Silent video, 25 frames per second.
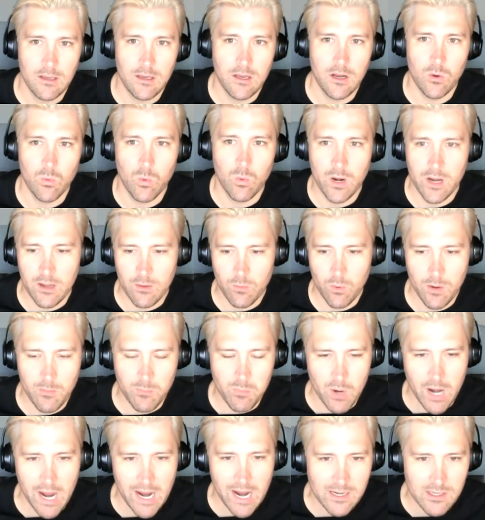What
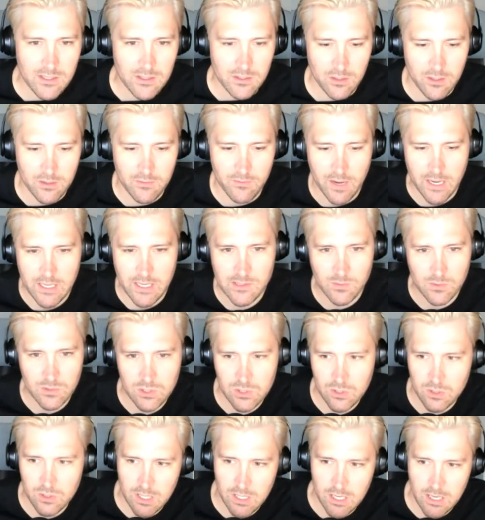practical advice would
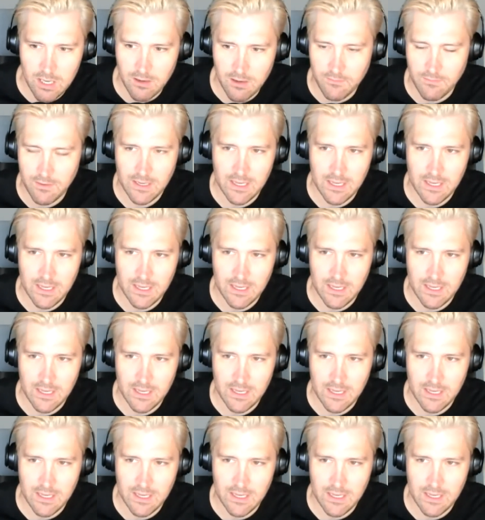you give?